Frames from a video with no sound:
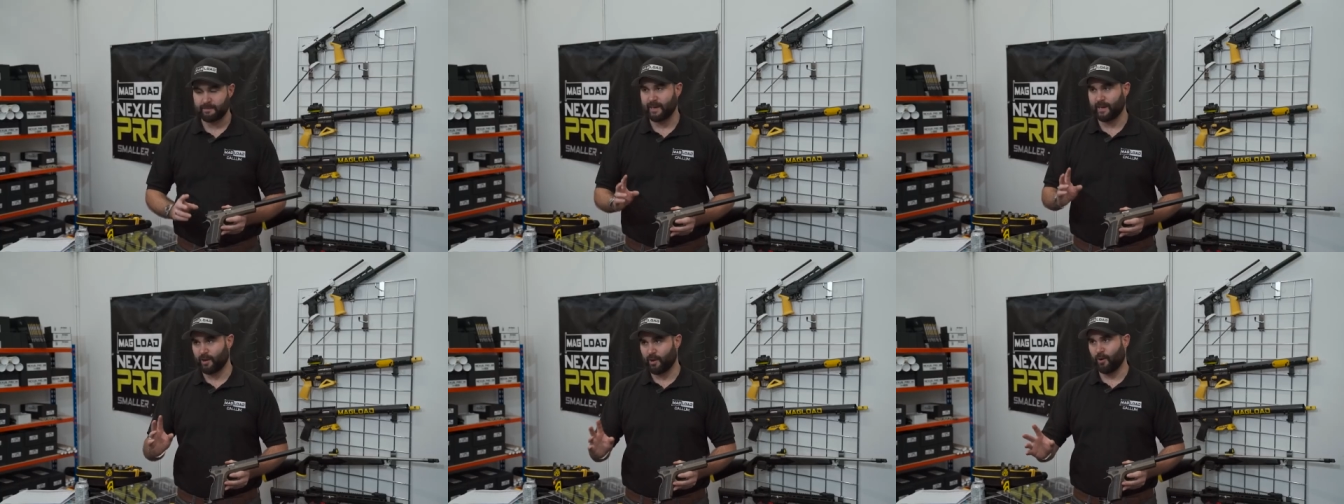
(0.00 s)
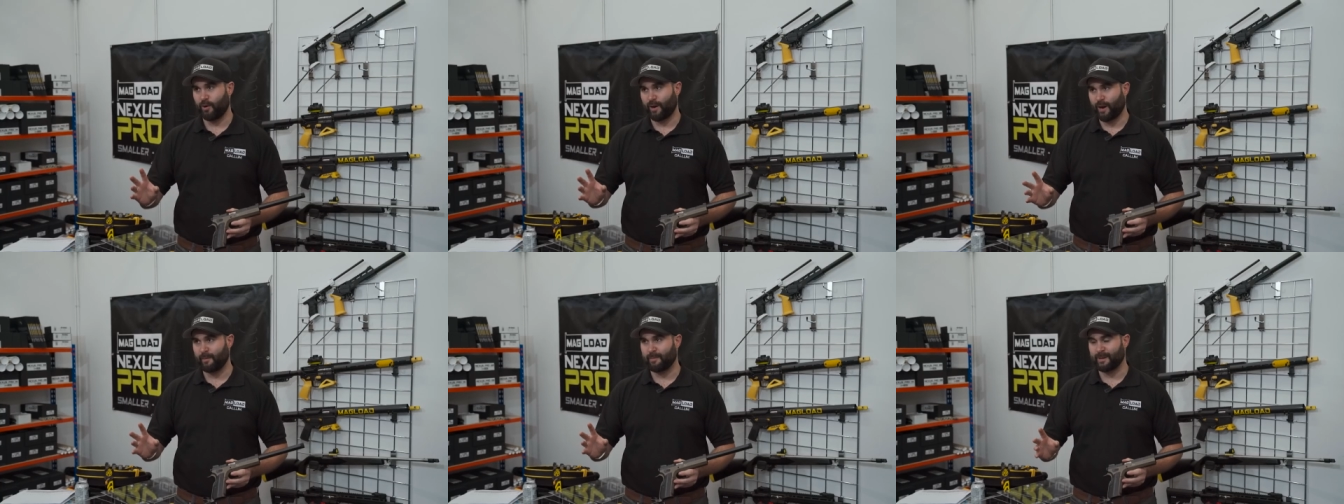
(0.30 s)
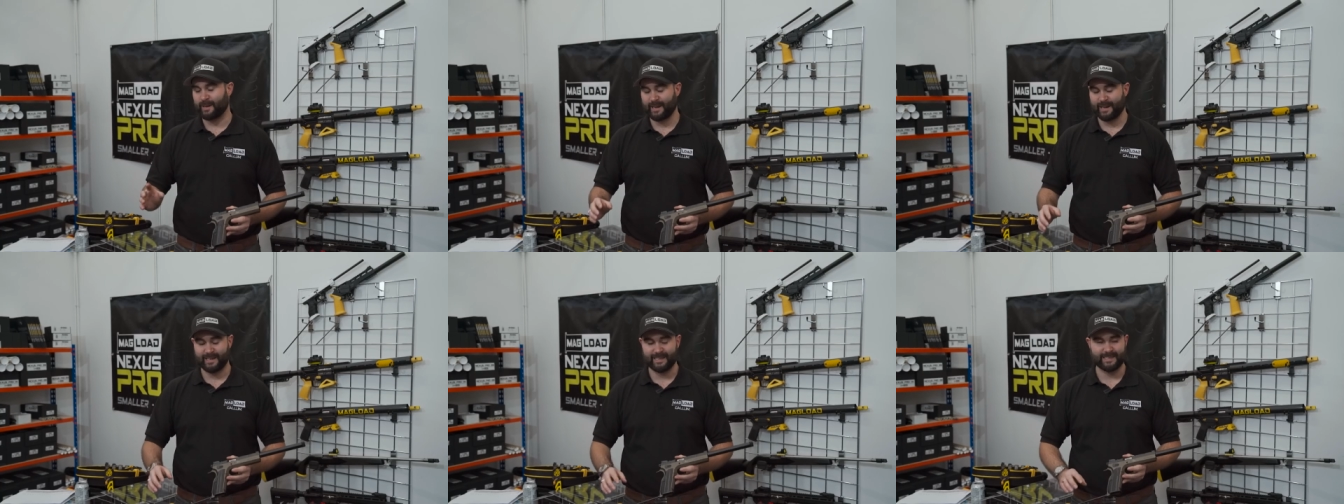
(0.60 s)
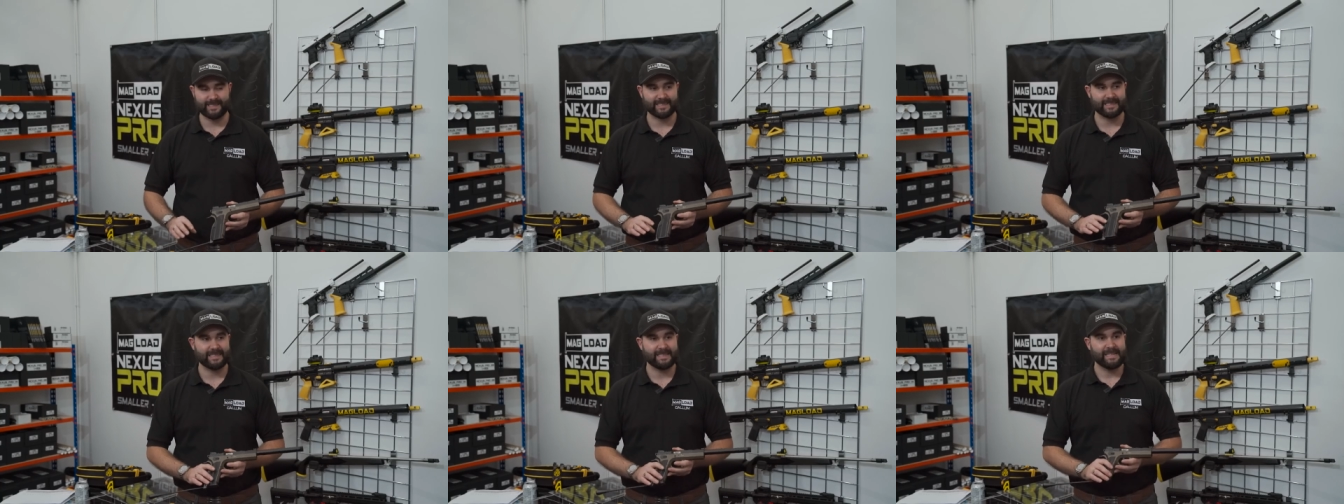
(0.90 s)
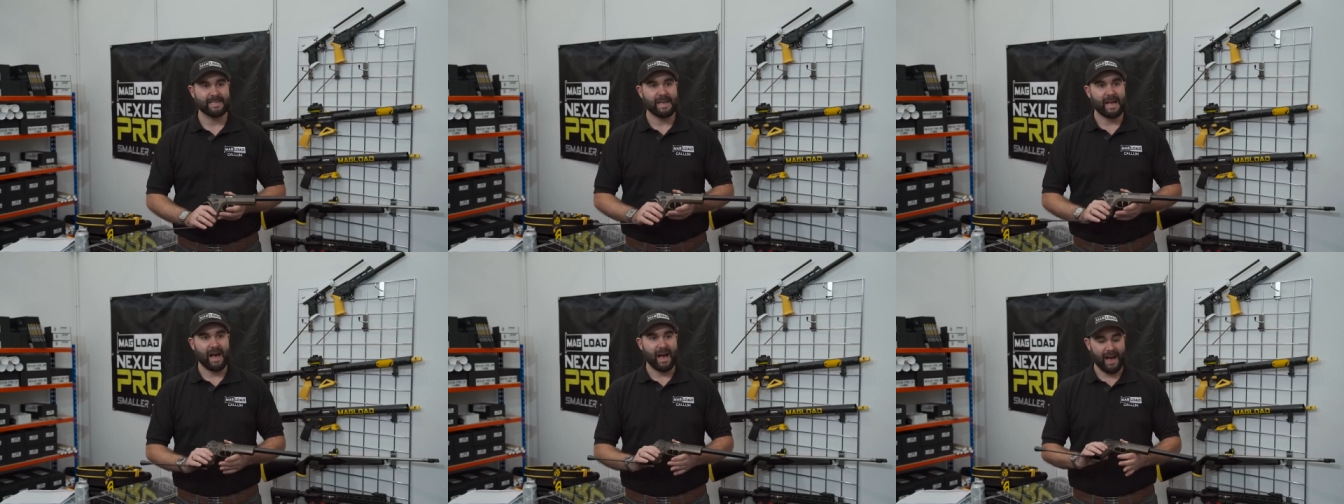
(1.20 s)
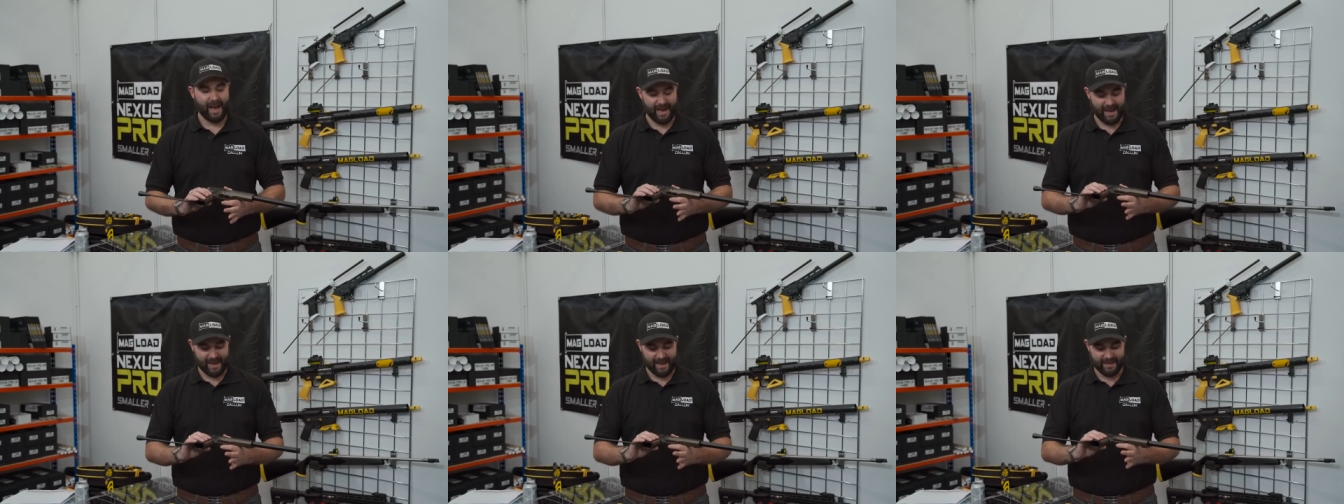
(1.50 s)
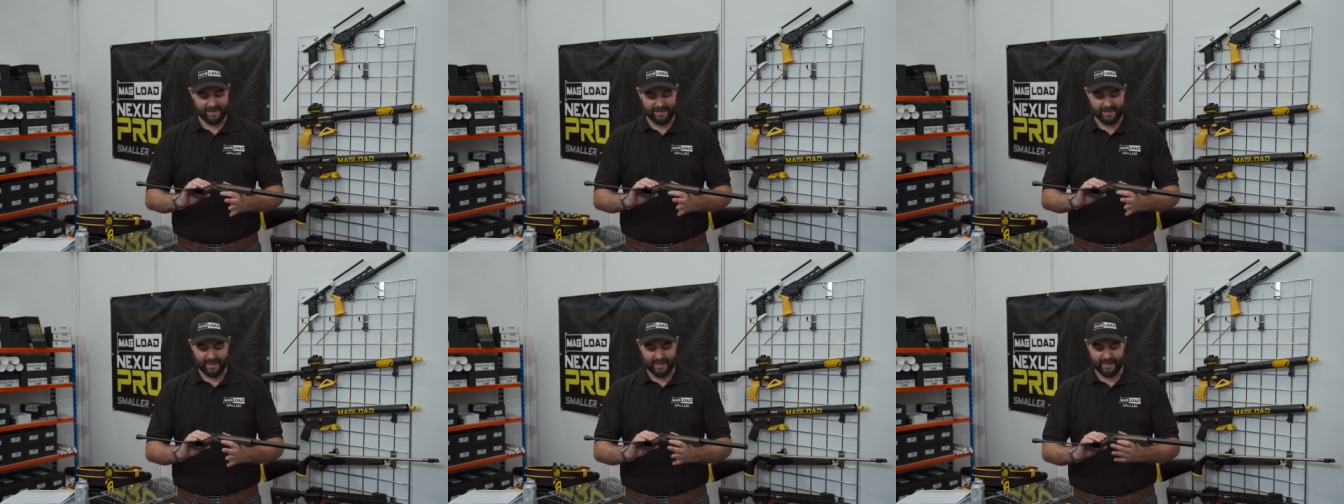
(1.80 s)
been a long couple of days.
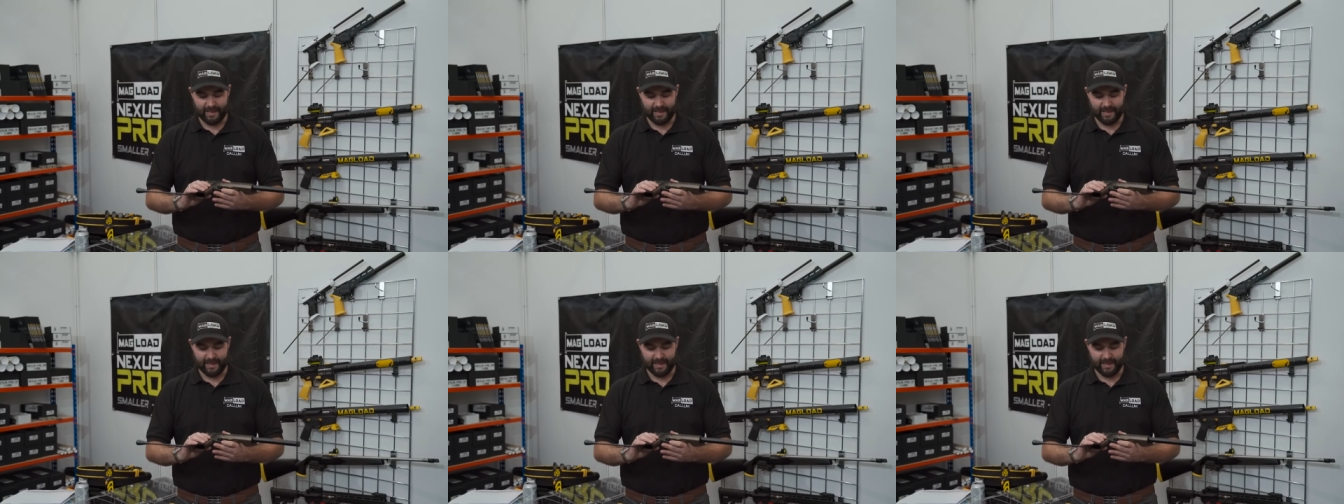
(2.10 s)
Uh,